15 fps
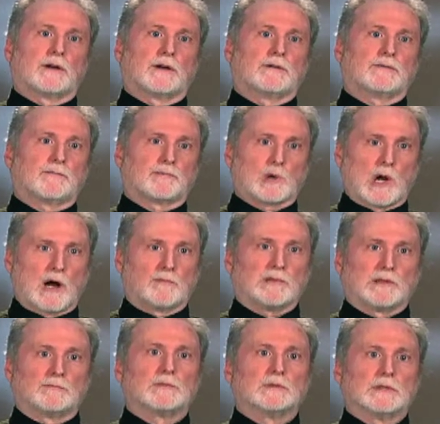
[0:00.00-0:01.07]
of
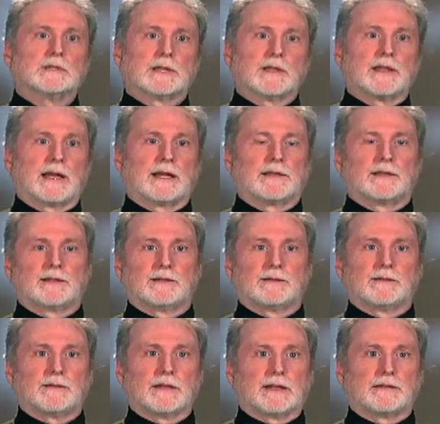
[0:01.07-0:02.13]
problem than,
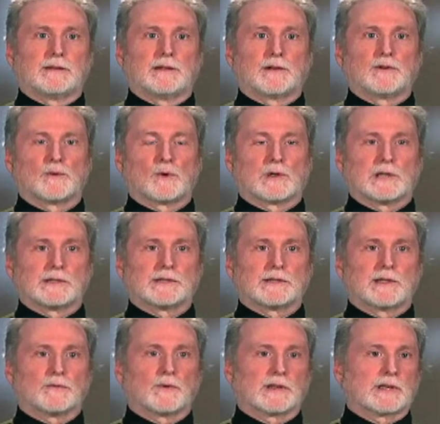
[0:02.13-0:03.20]
than, than New Orleans
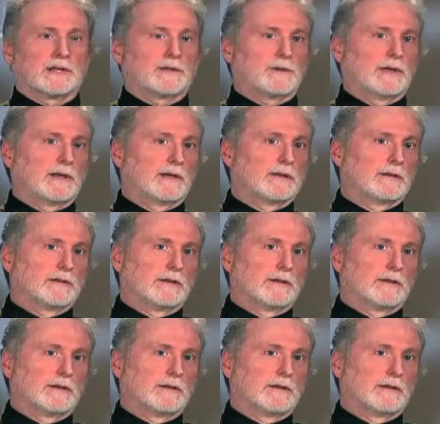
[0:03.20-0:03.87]
did with Katrina.